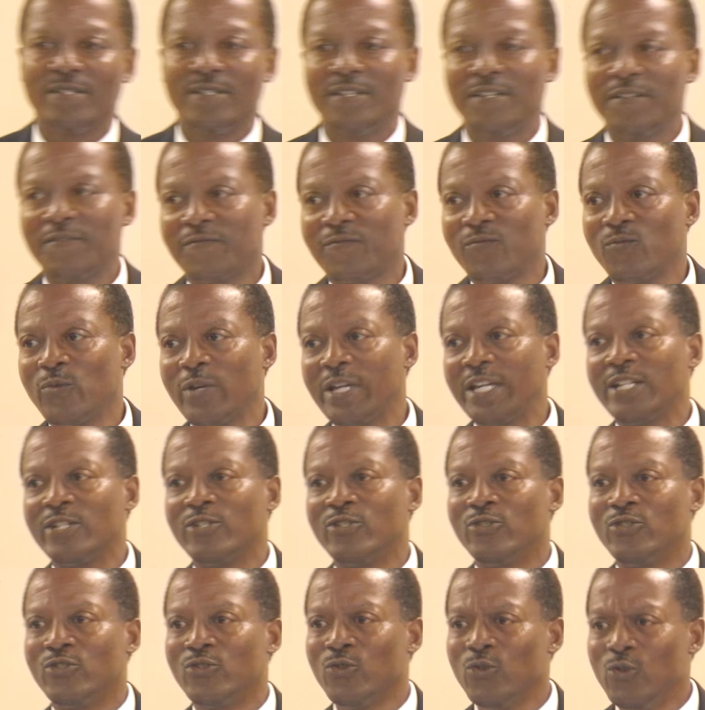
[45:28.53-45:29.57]
if we
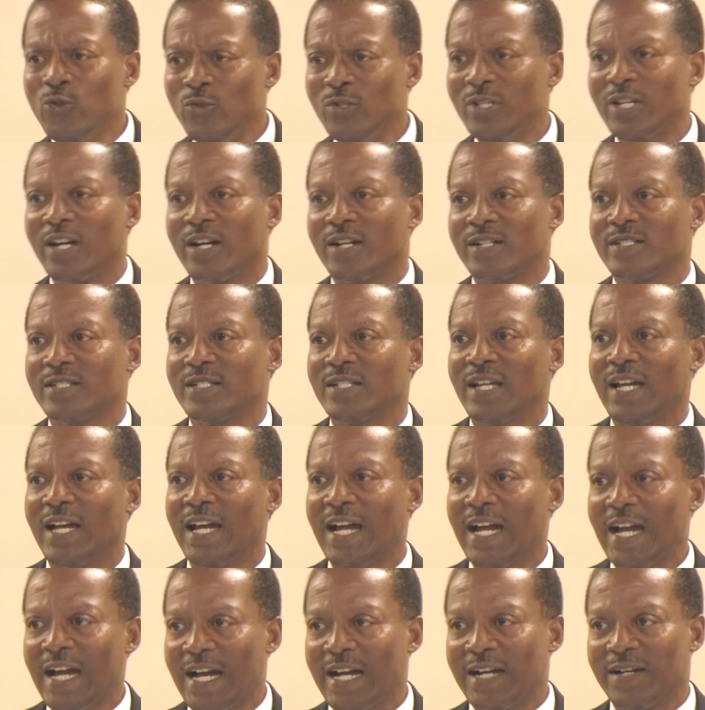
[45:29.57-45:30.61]
do not
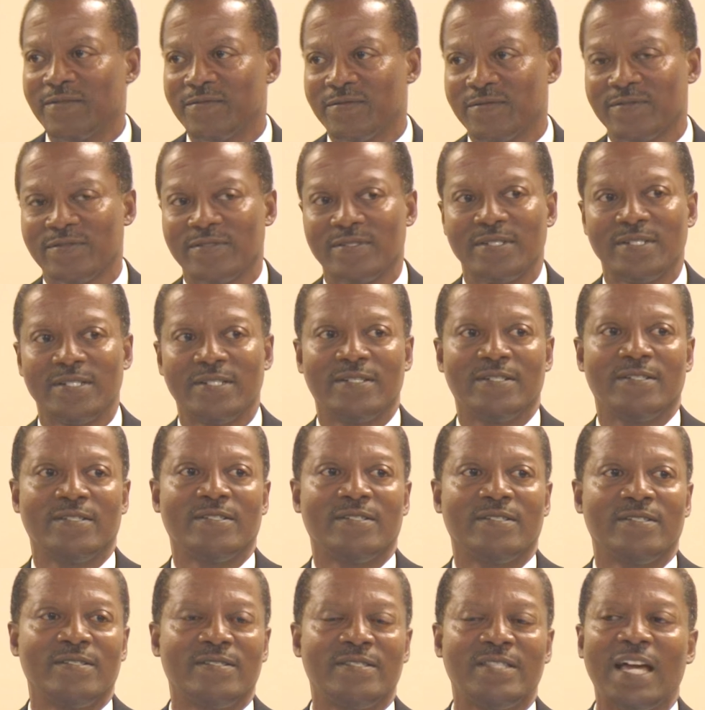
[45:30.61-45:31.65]
have
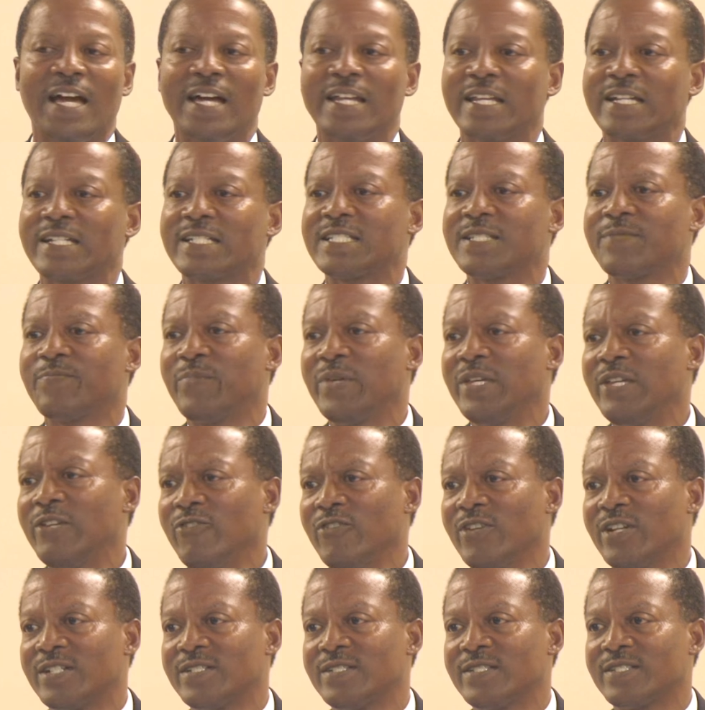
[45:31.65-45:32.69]
that
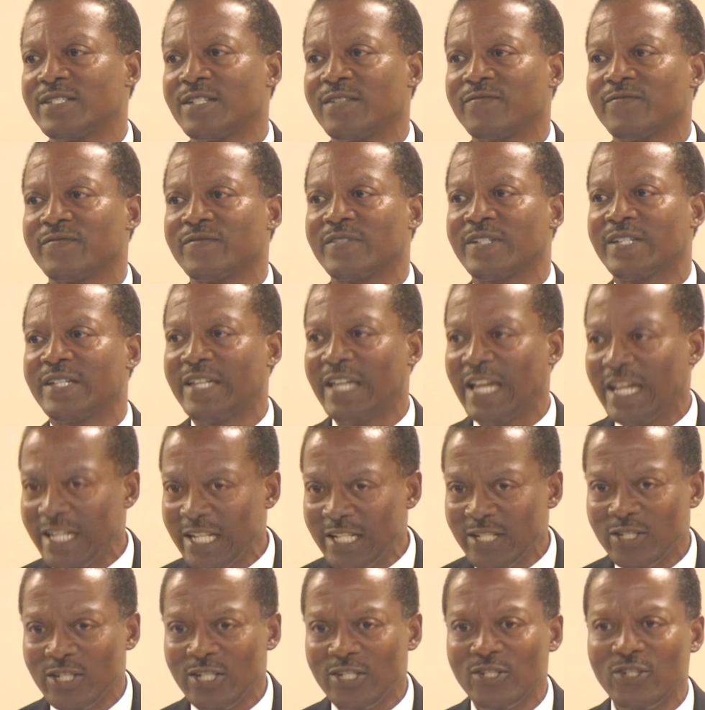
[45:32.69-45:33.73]
experience of
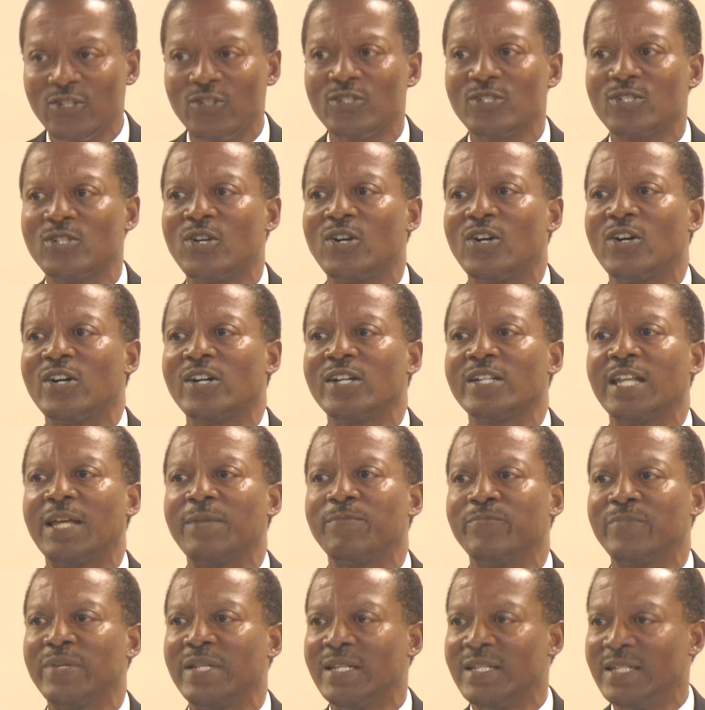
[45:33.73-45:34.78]
getting to know God
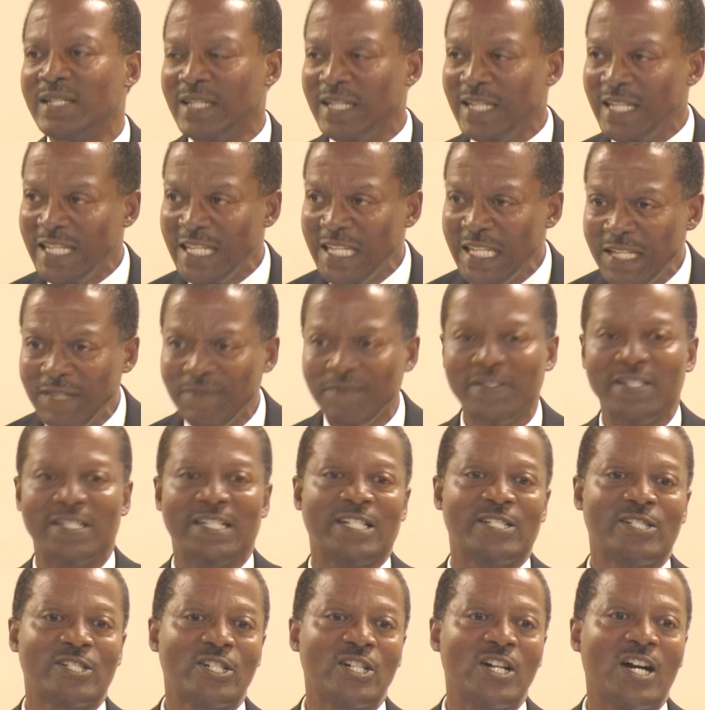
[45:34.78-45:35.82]
and believing
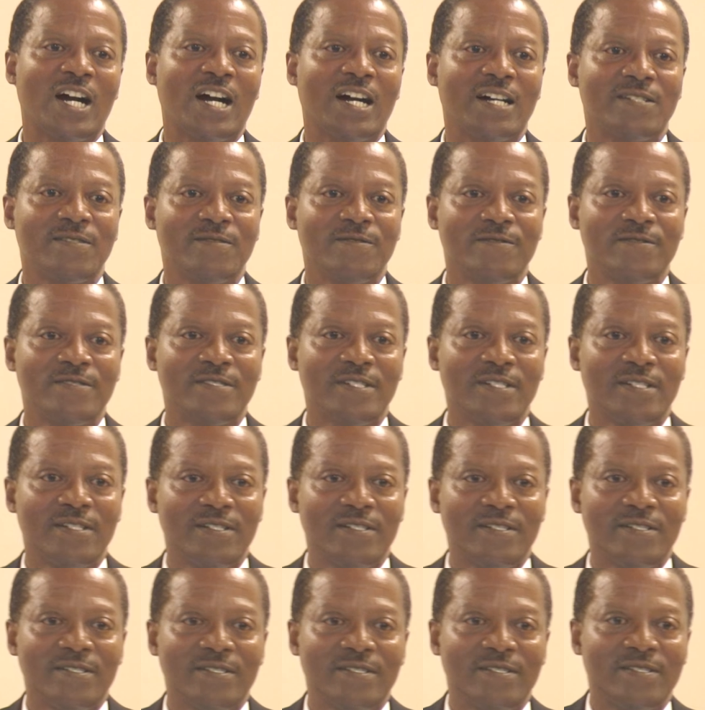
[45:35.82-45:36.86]
in God,
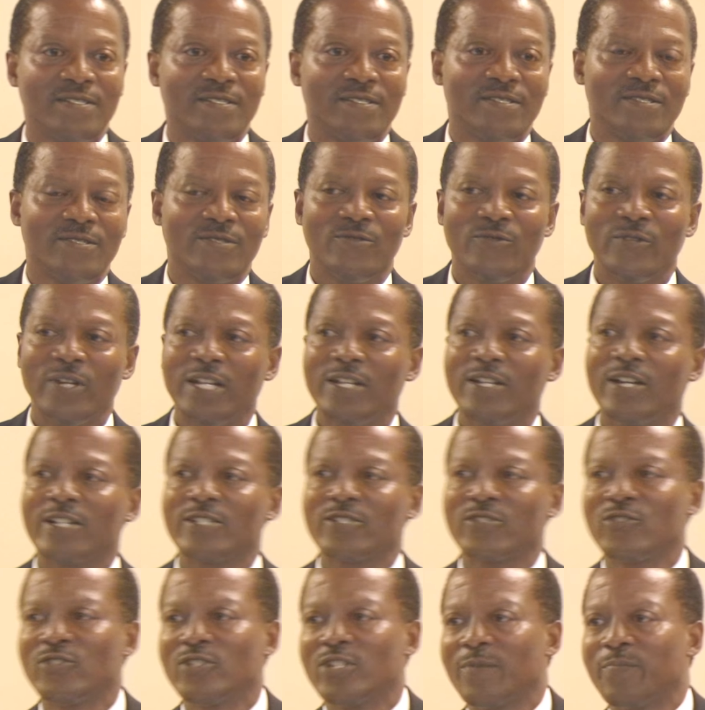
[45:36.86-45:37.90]
we are
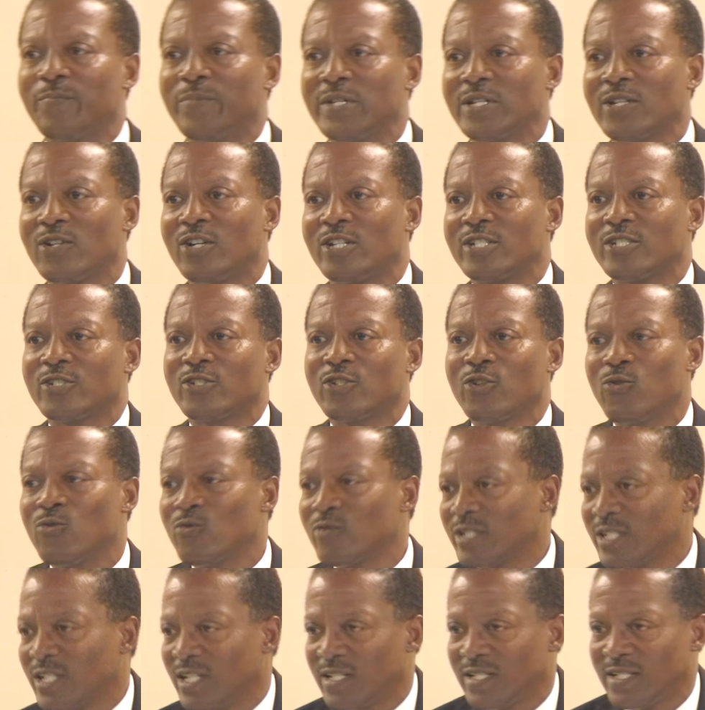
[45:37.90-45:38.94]
not going to put our
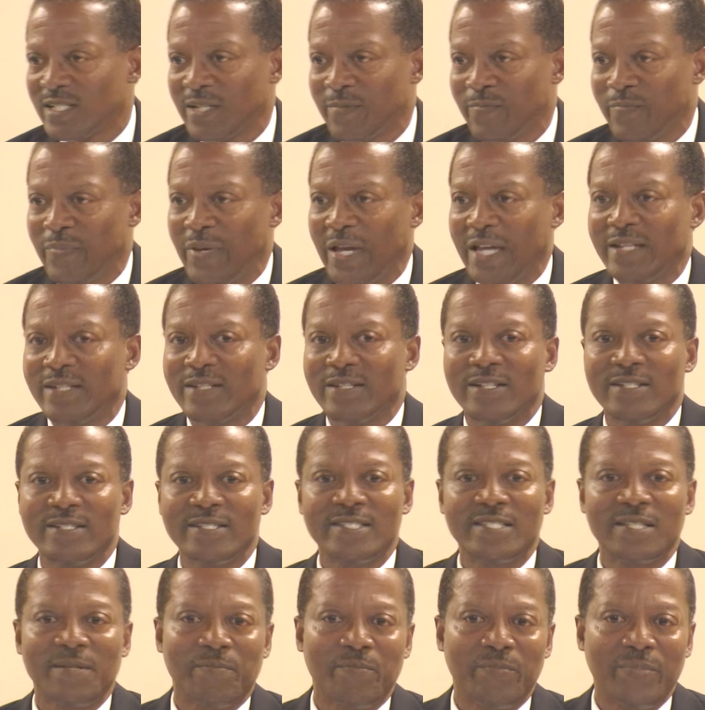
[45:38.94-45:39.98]
total
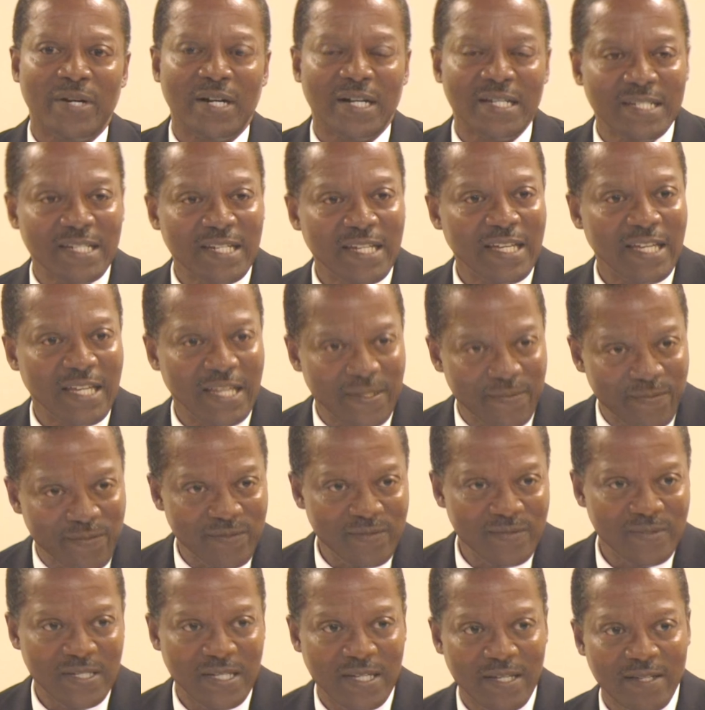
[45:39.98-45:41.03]
dependence upon
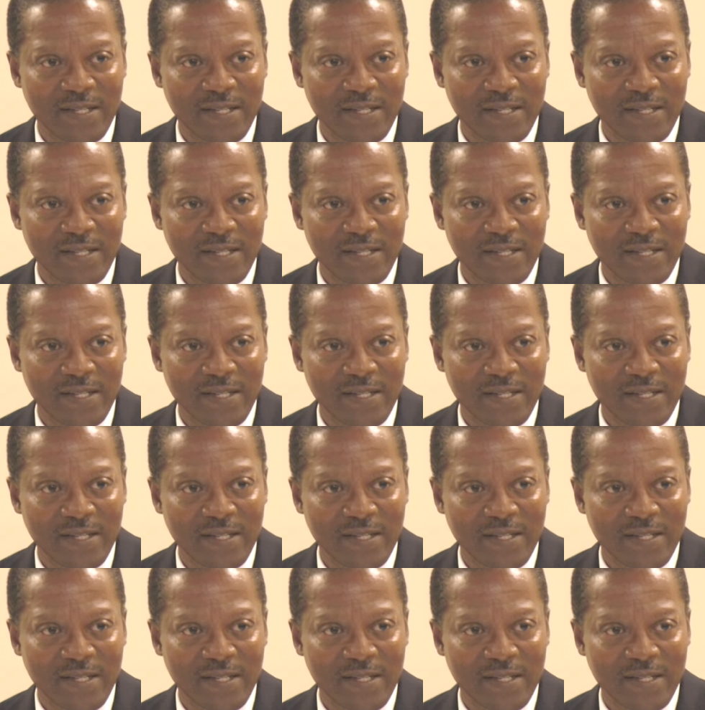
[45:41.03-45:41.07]
Him